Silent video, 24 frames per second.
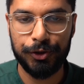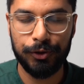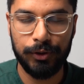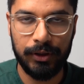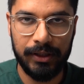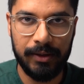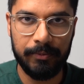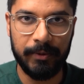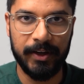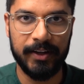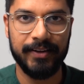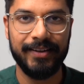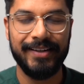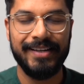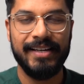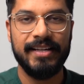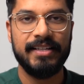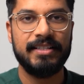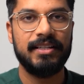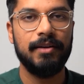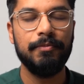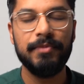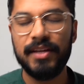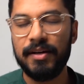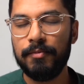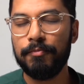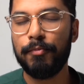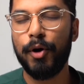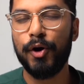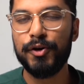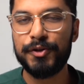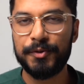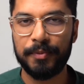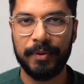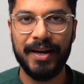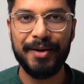your limit. Something
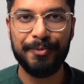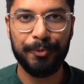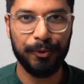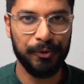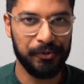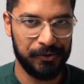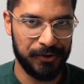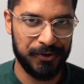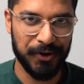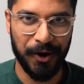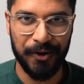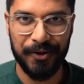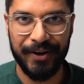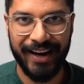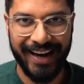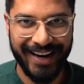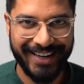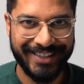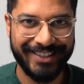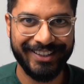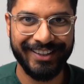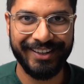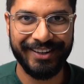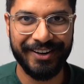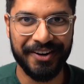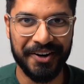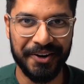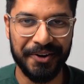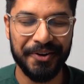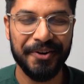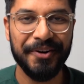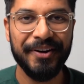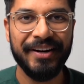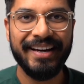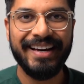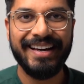most people don't actually
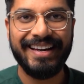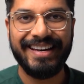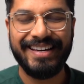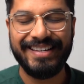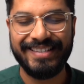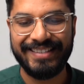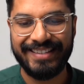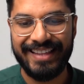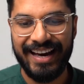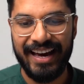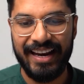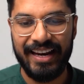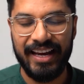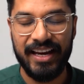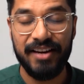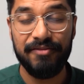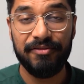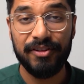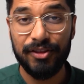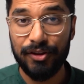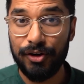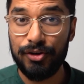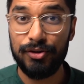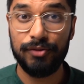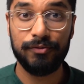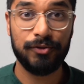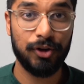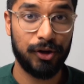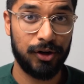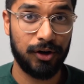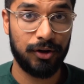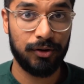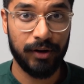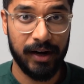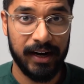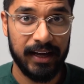know is that even though you've got
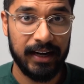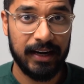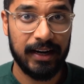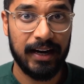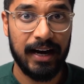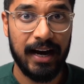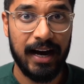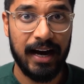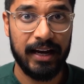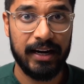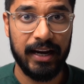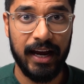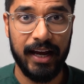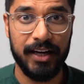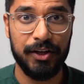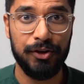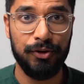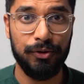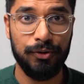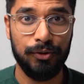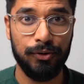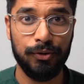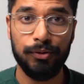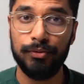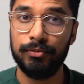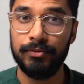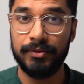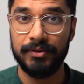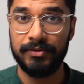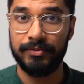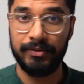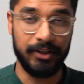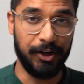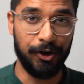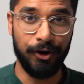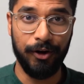a credit card and you
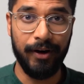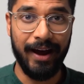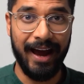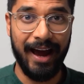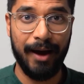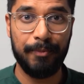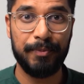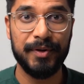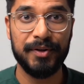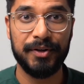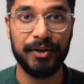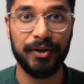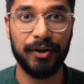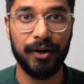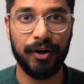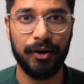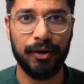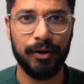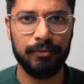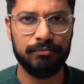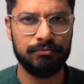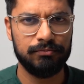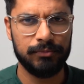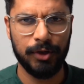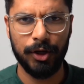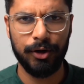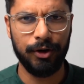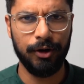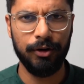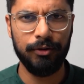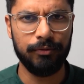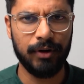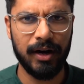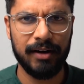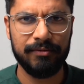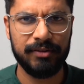happen to go, no,
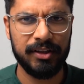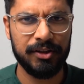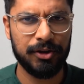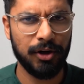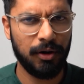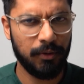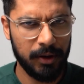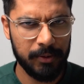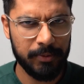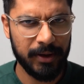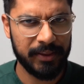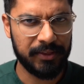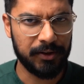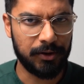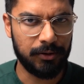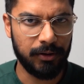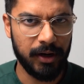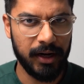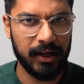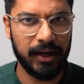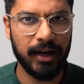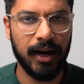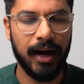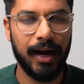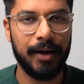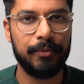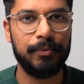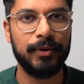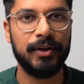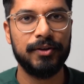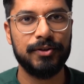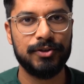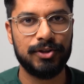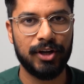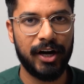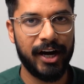Ravi, don't worry about the credit card
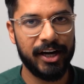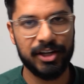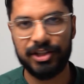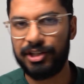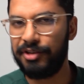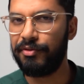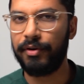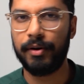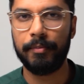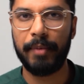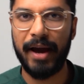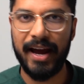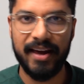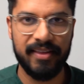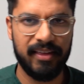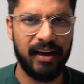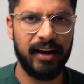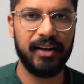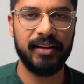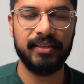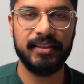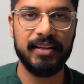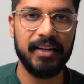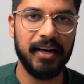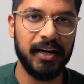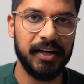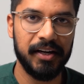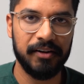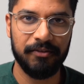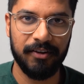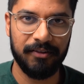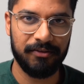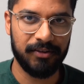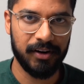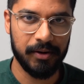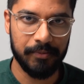because I actually repay that at the end of
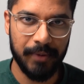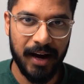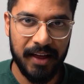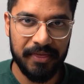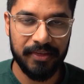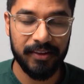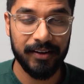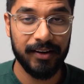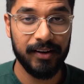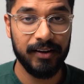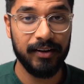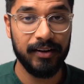every month.